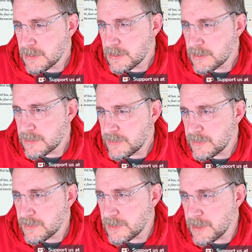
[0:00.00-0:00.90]

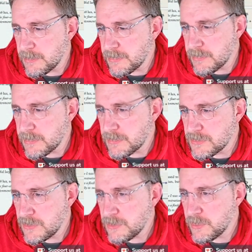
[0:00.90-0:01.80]
Snap.
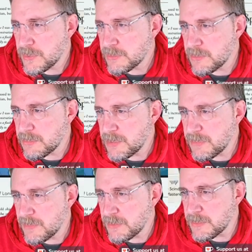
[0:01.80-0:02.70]
Shouldn't water bomb
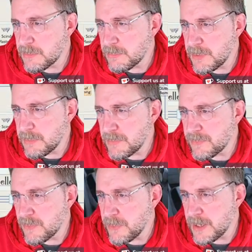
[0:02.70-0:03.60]
before we be
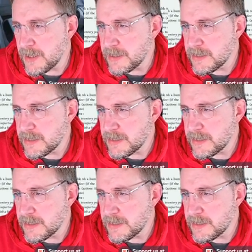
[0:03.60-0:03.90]
before werelight.